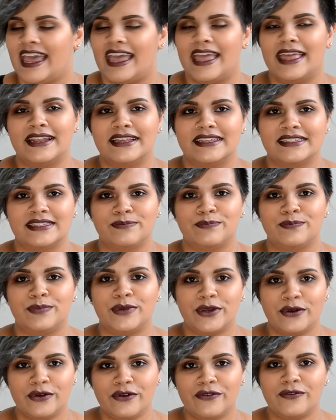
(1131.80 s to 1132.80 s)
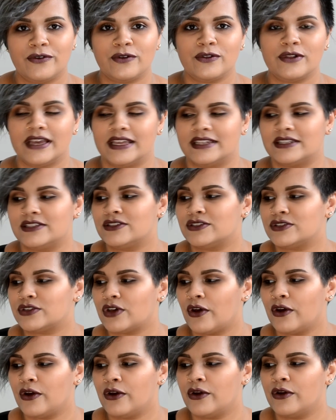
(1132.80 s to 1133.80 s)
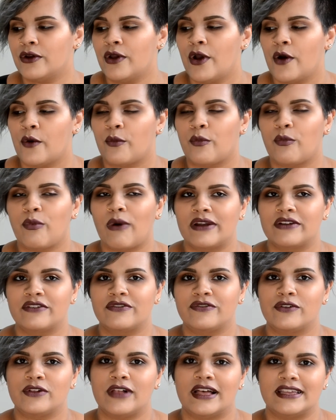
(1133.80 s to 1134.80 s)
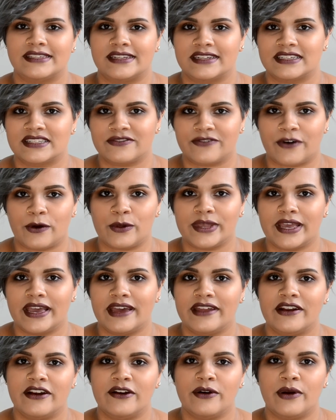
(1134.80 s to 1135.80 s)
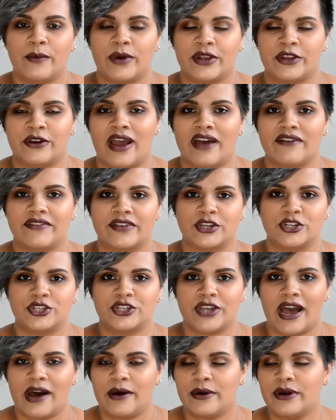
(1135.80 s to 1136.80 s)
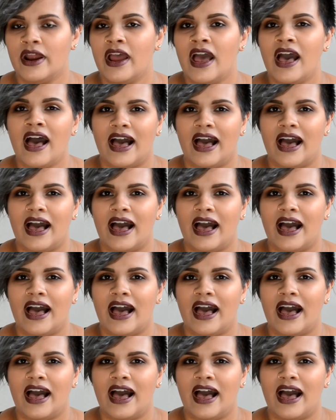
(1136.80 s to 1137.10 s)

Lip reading: It is beautiful. It's so wonderful as an exfoliator when you're having a shower.